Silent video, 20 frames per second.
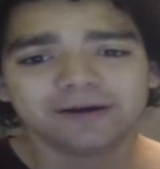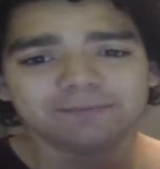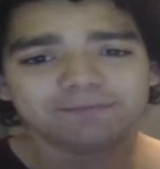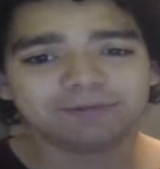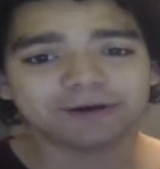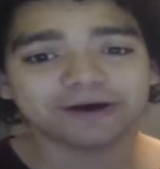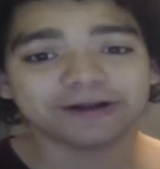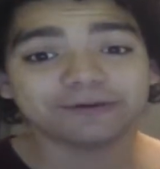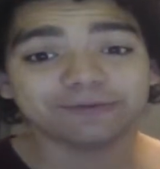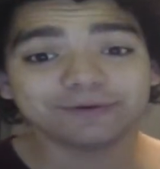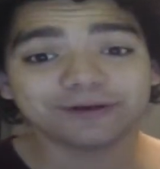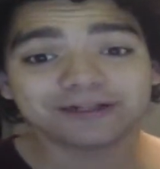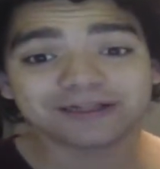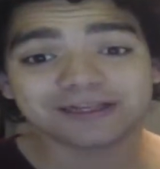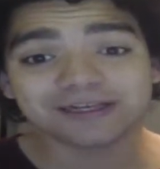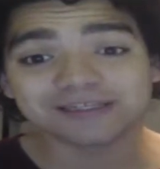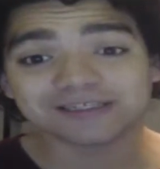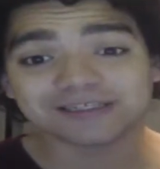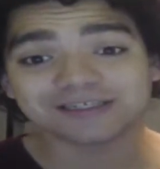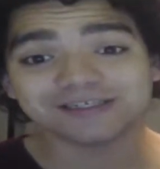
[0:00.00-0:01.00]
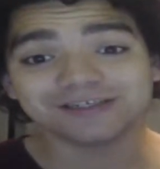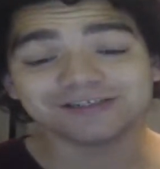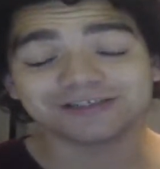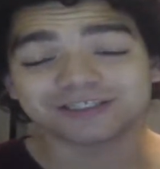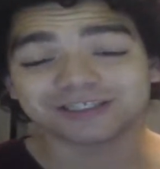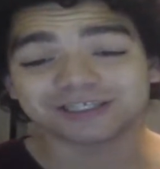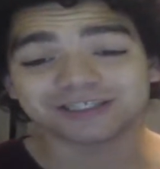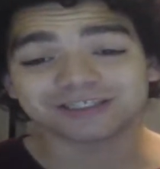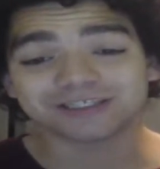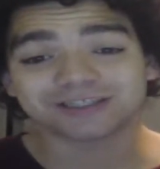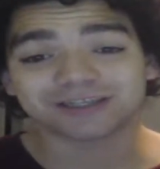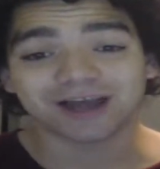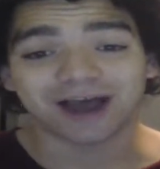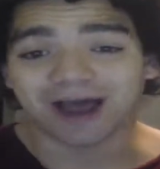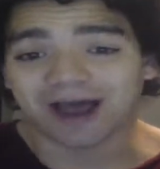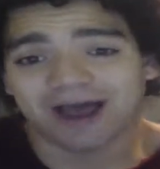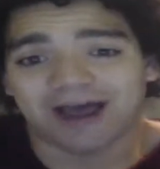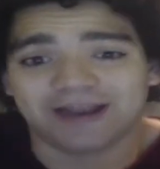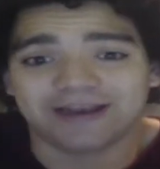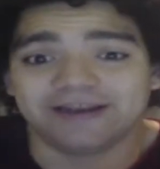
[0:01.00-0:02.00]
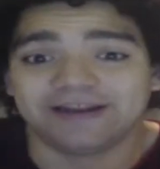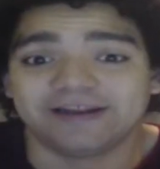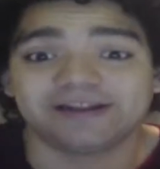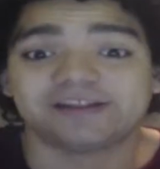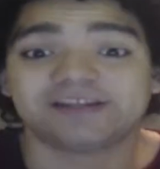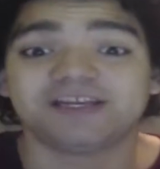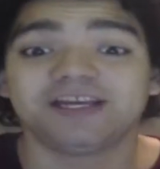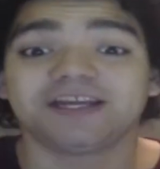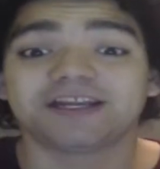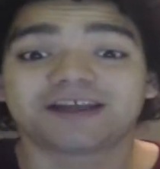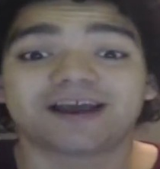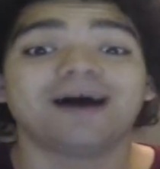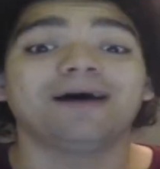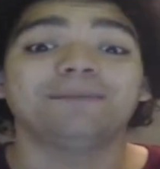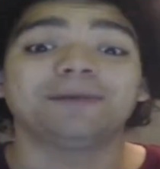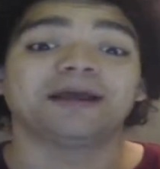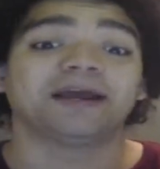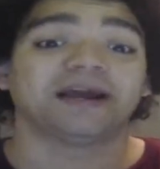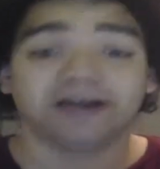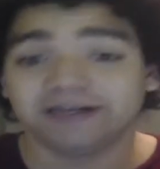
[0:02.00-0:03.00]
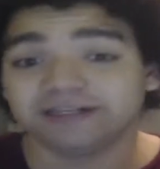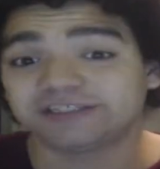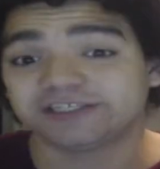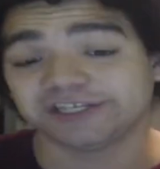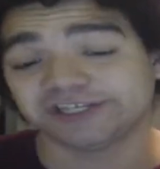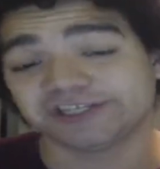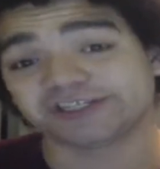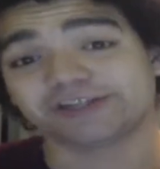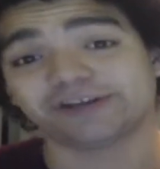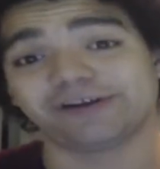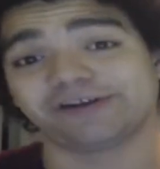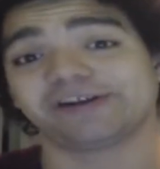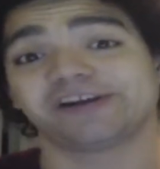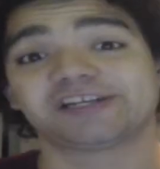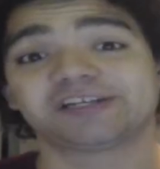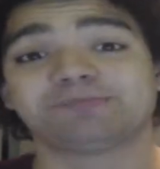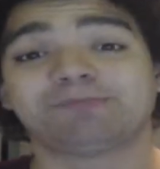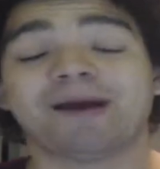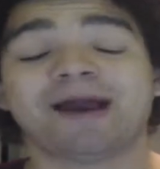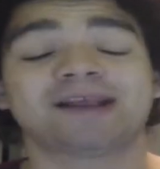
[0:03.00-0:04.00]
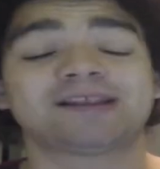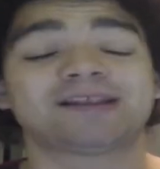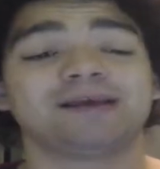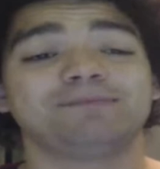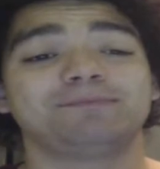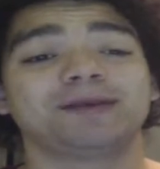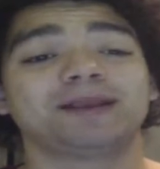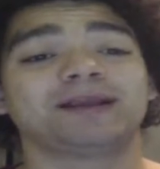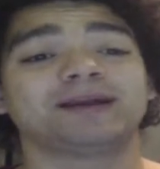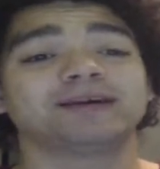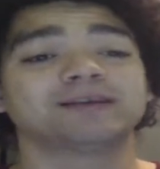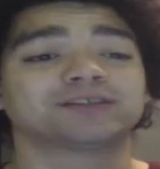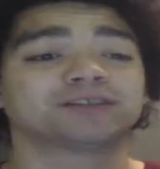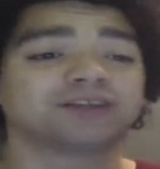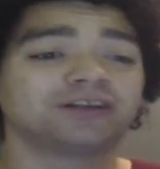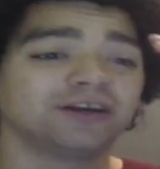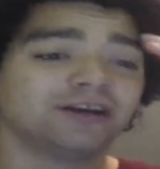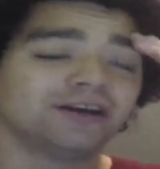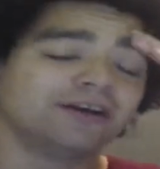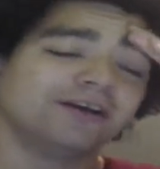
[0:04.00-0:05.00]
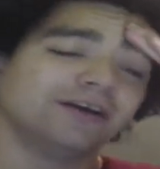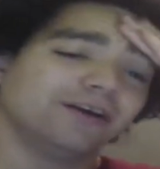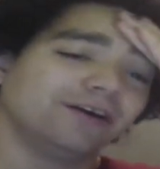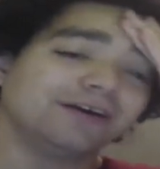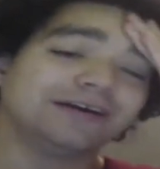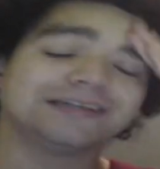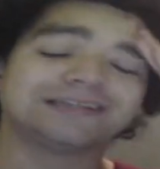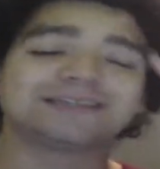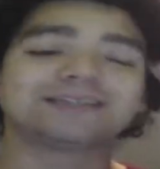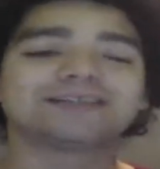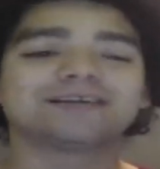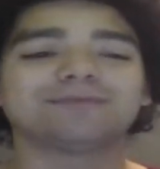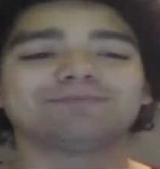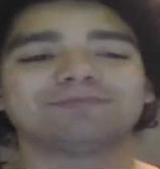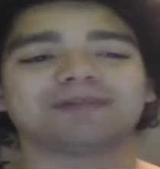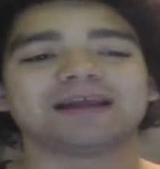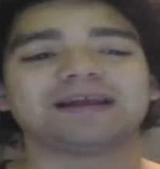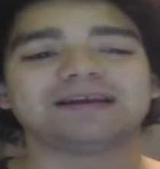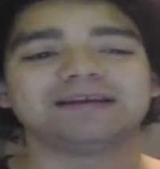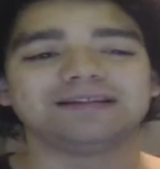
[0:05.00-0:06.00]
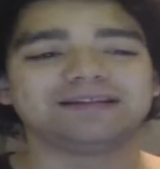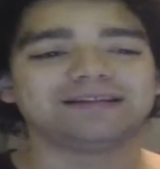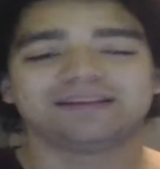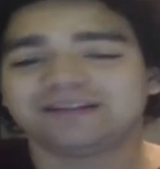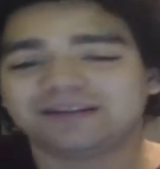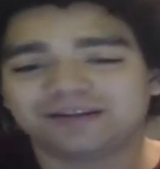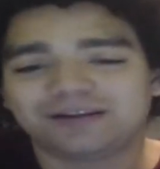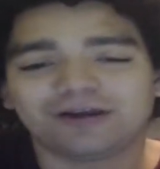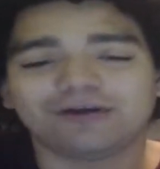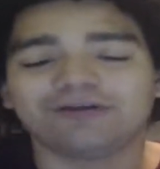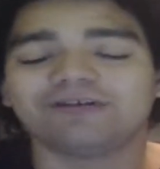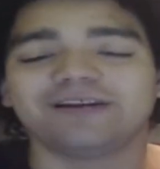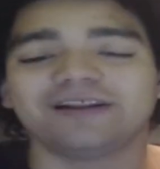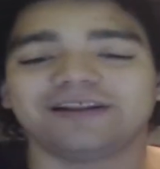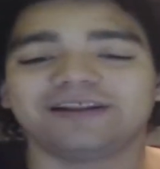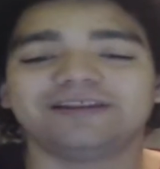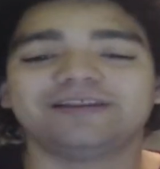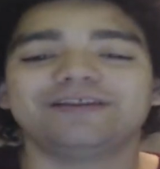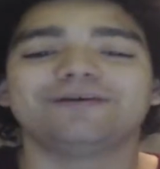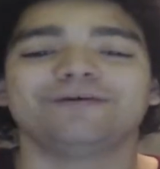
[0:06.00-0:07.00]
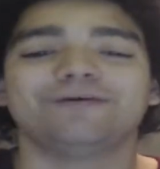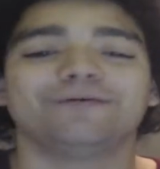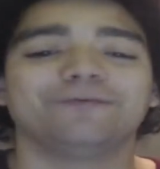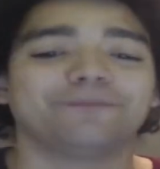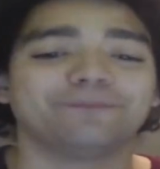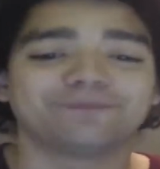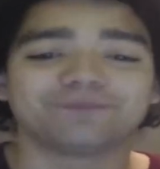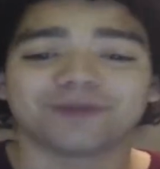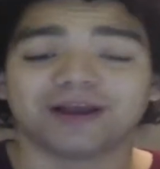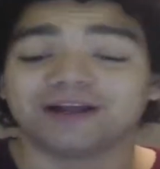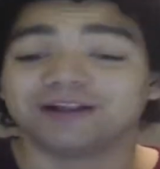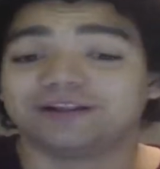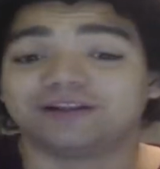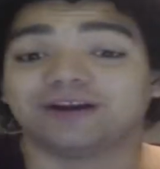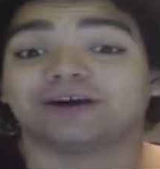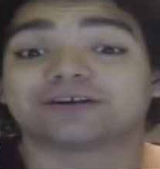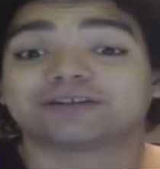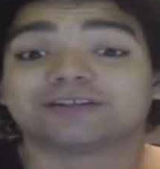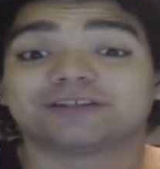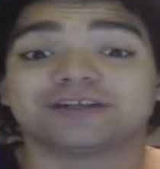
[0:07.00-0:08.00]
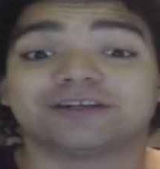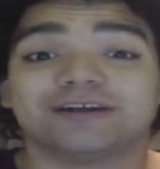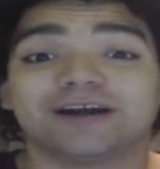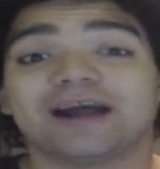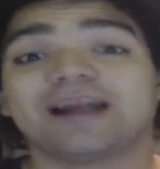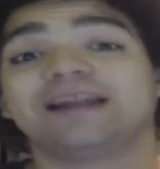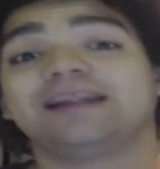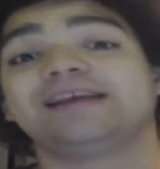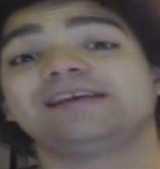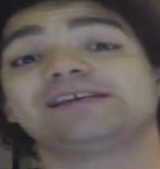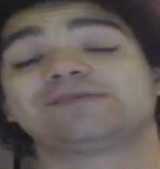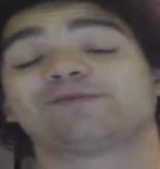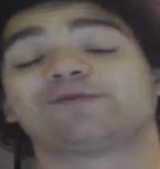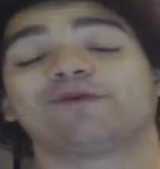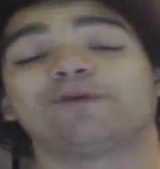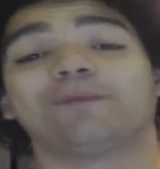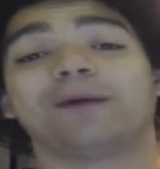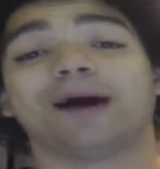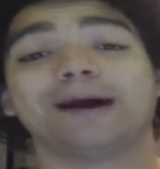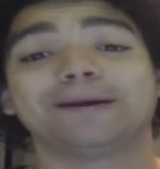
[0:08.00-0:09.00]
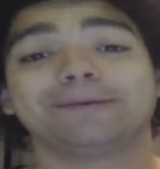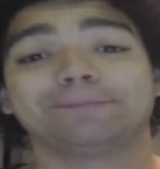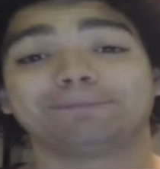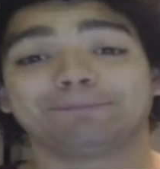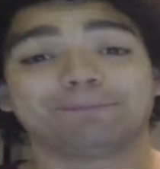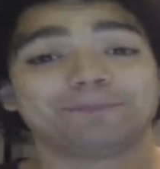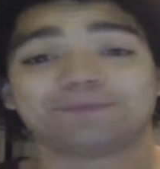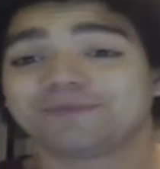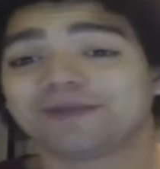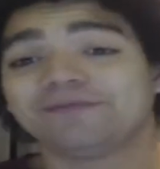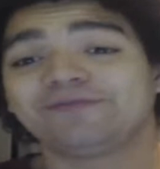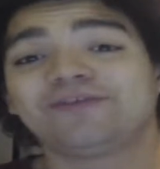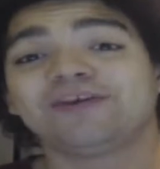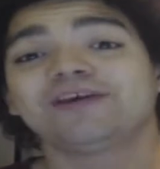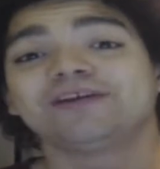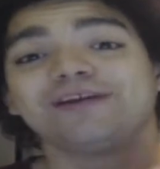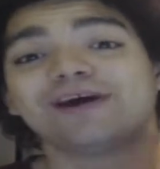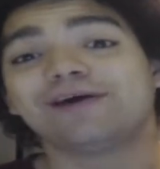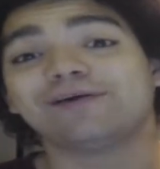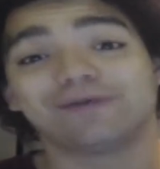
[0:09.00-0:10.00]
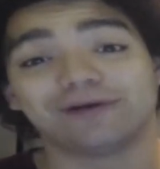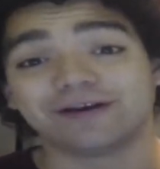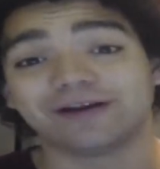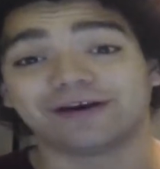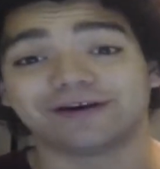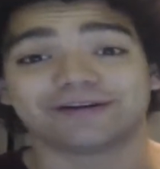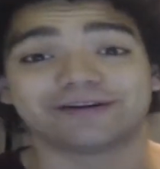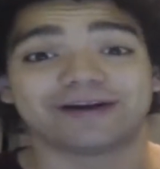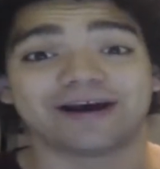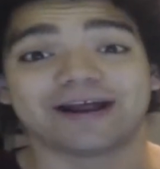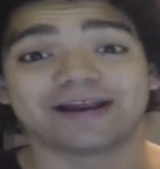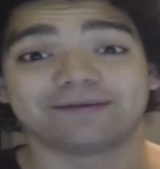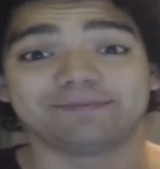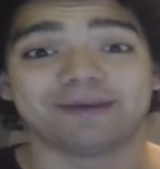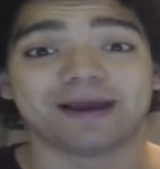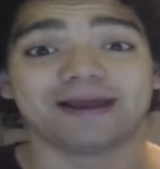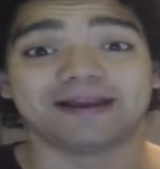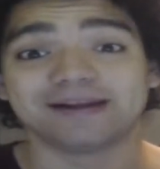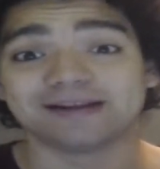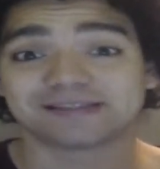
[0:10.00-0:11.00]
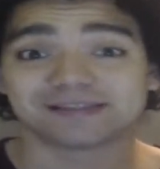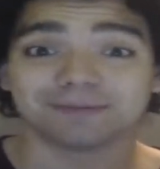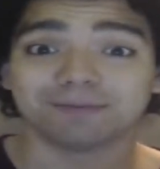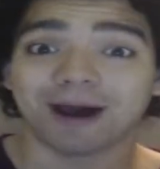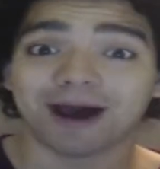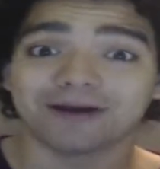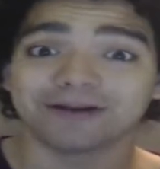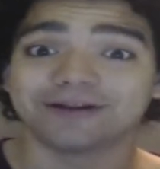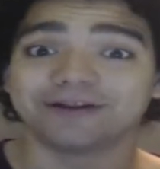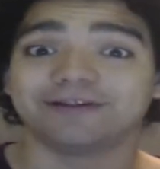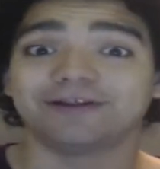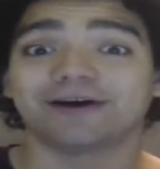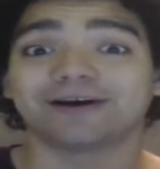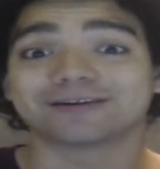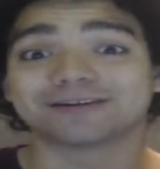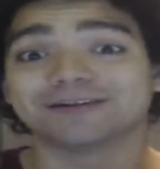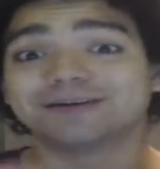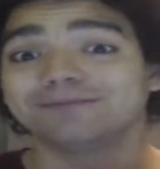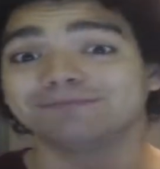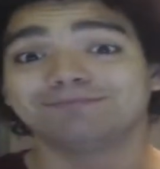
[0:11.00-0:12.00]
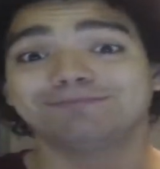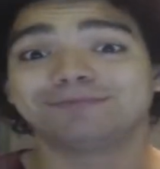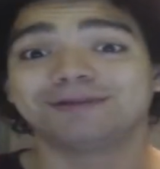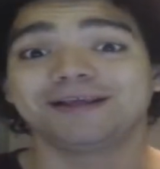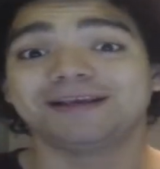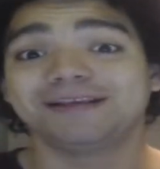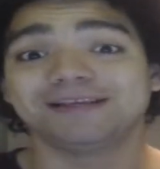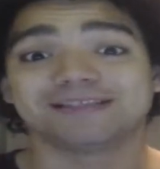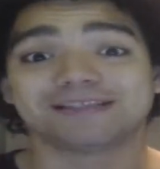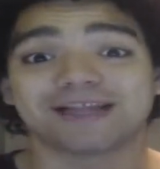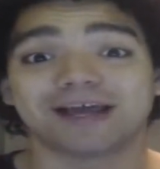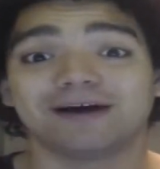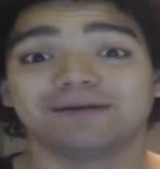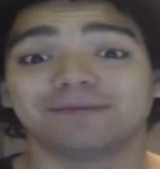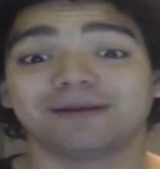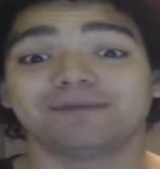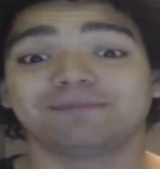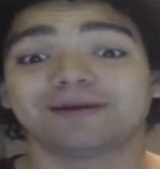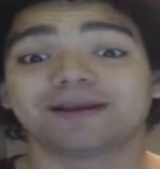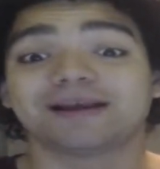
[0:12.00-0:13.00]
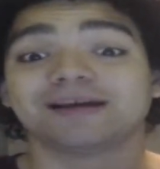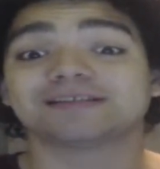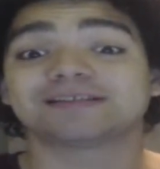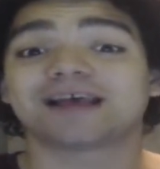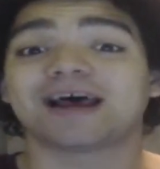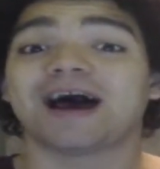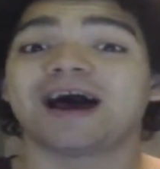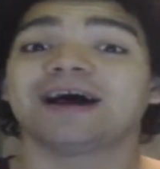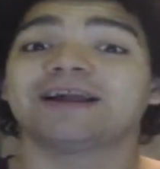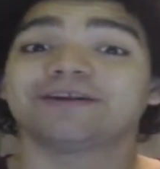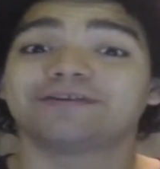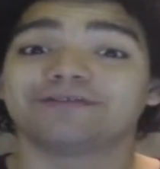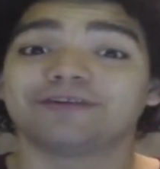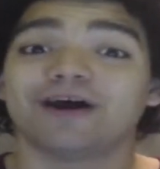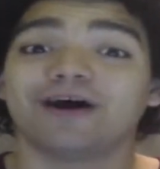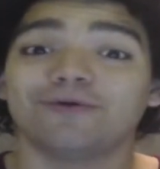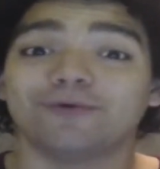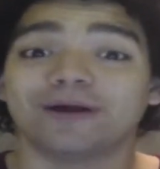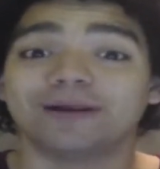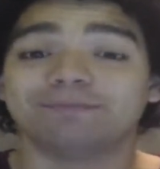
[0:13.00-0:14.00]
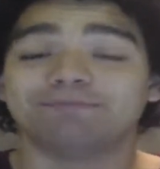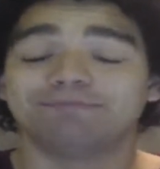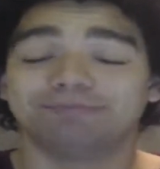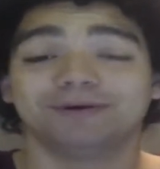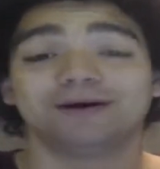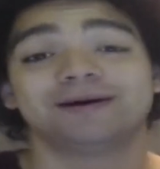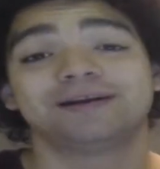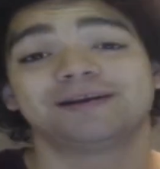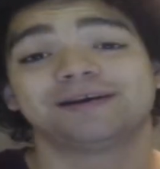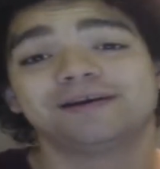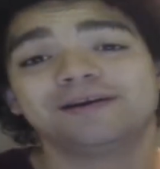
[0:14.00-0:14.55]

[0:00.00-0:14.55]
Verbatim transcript: But with this, you just I didn't see it coming. It's just unexpected because it's something totally new. A doctor, at least for my. If you know another anime that's about a doctor, please tell me because I don't know it. But